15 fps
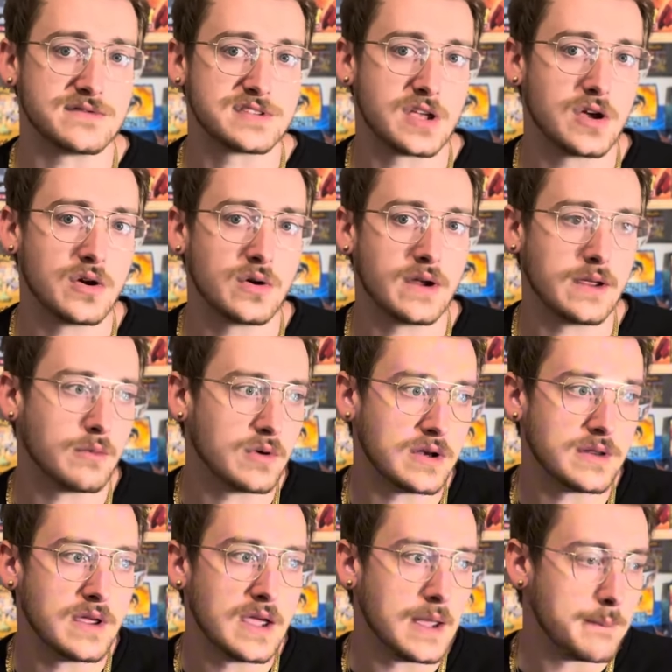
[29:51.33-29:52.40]
so it
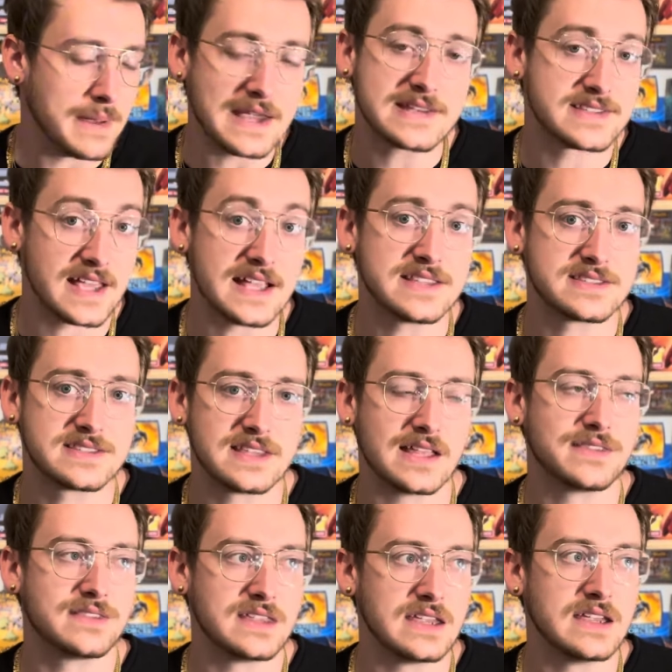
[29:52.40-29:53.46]
would make sense
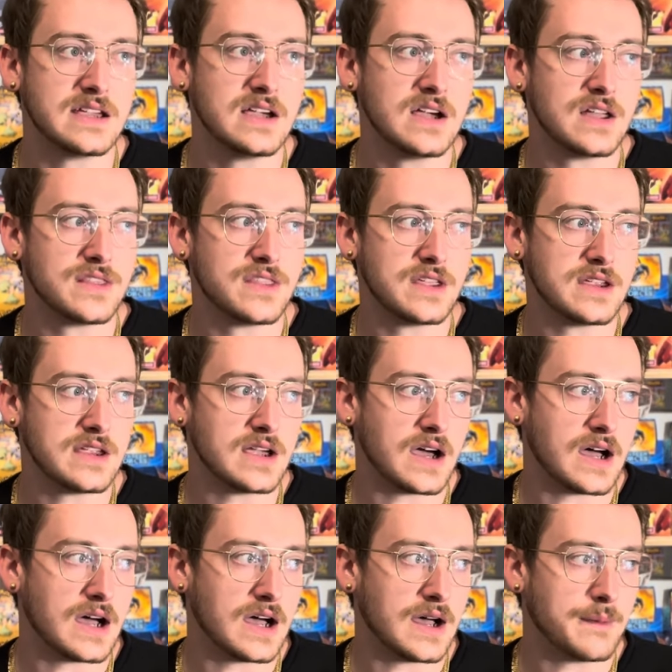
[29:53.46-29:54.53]
that the
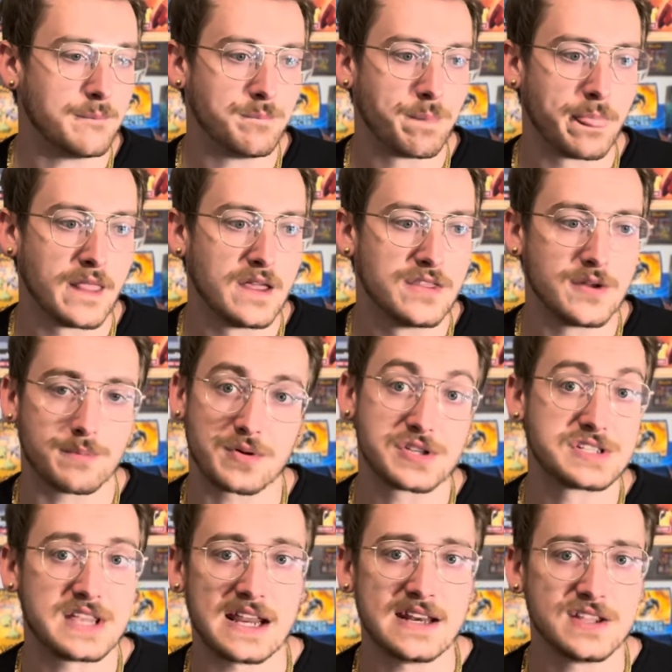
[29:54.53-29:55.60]
the
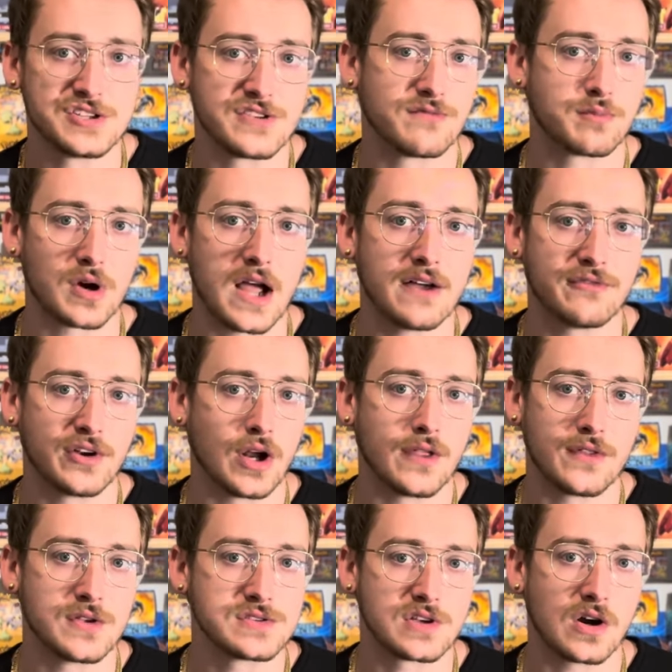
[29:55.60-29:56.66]
percentage of profit on
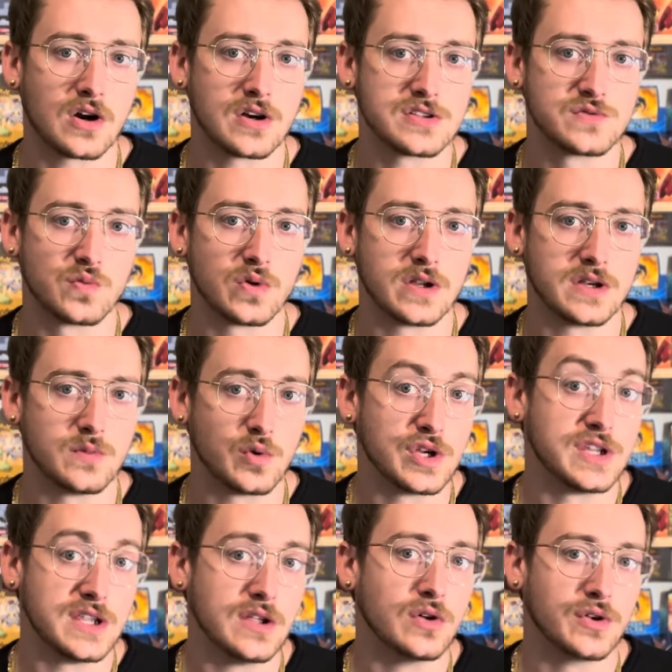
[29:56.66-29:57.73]
those cards would
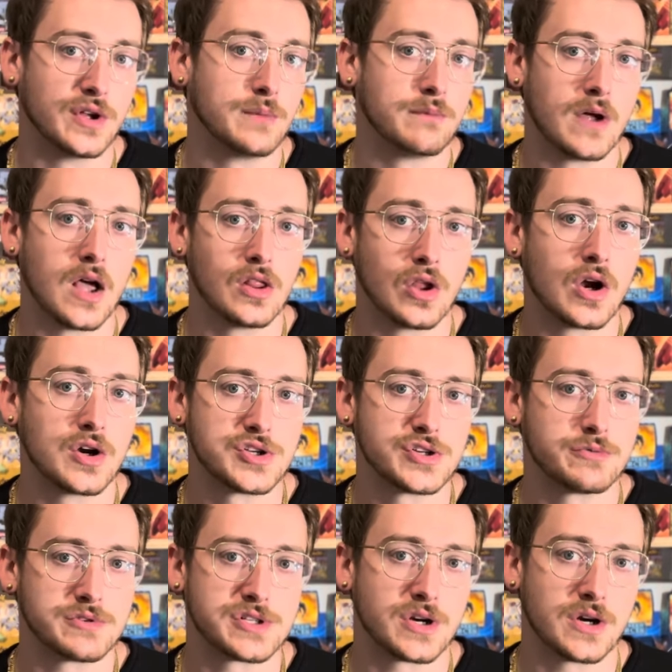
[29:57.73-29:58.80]
yield a larger
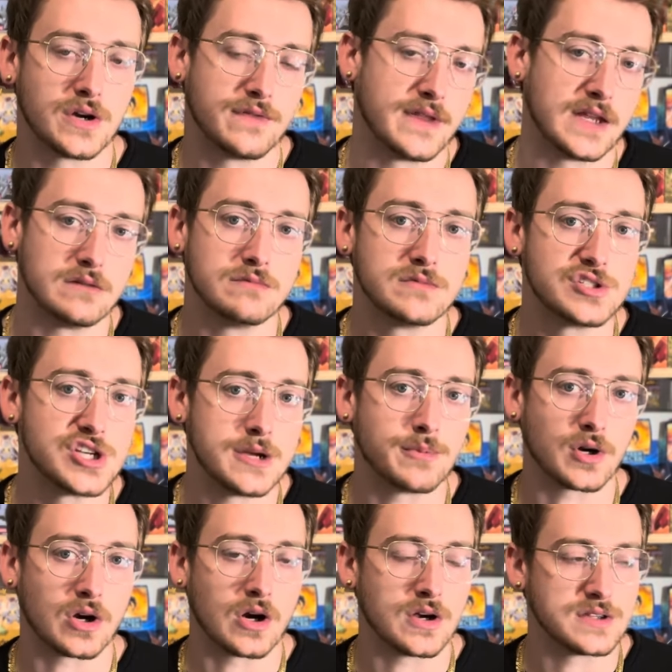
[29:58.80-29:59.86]
return than
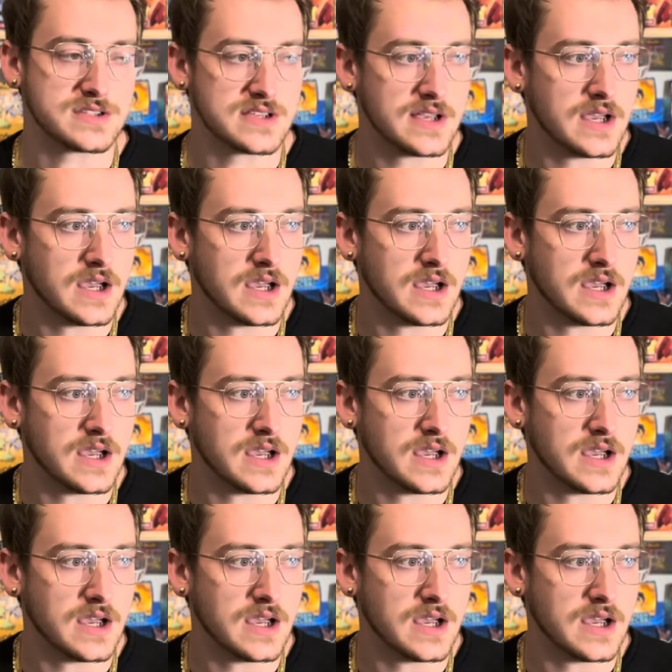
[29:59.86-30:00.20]
cheaper cards.